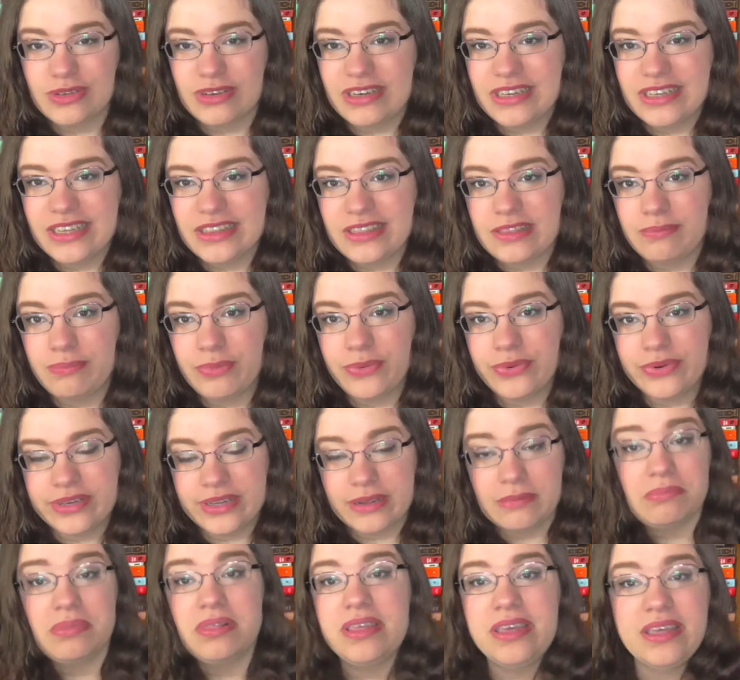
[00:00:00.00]
trying to get the board
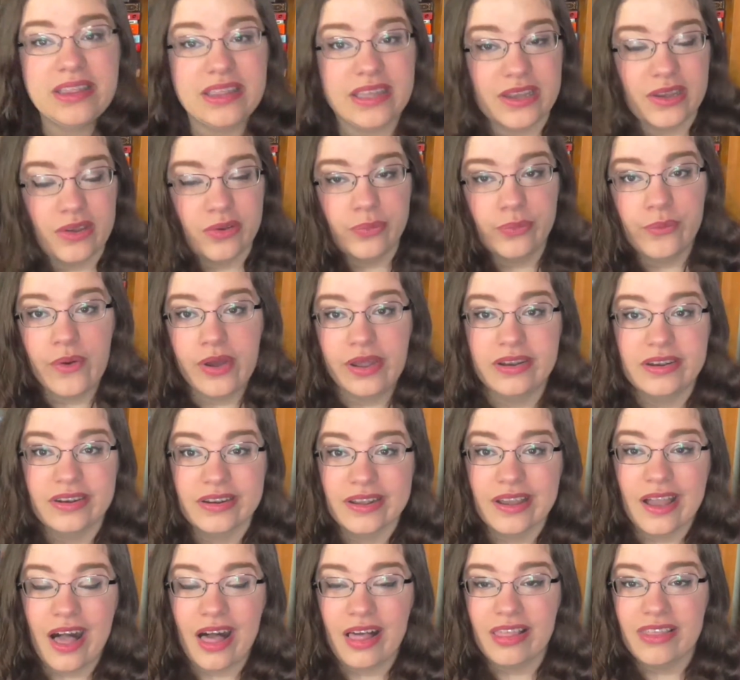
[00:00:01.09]
completely one
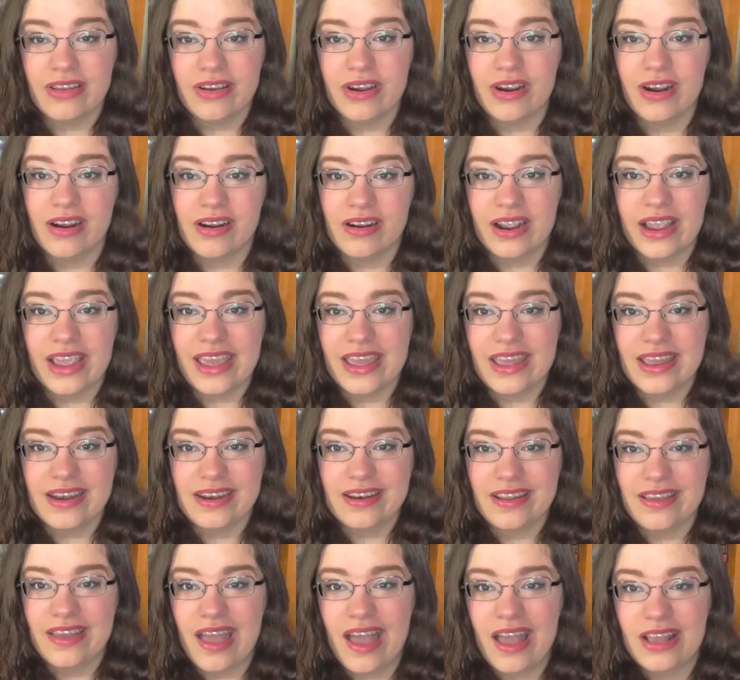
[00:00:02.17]
color
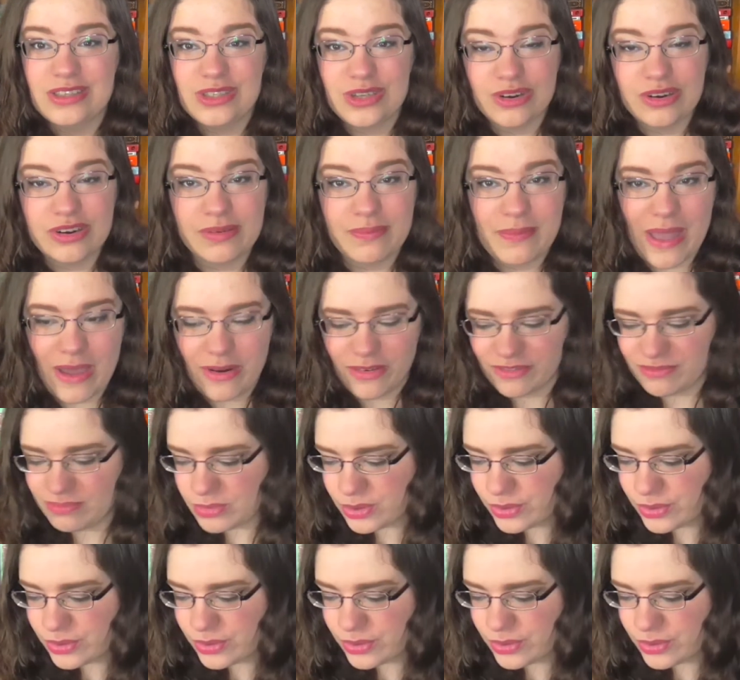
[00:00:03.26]
in a certain amount of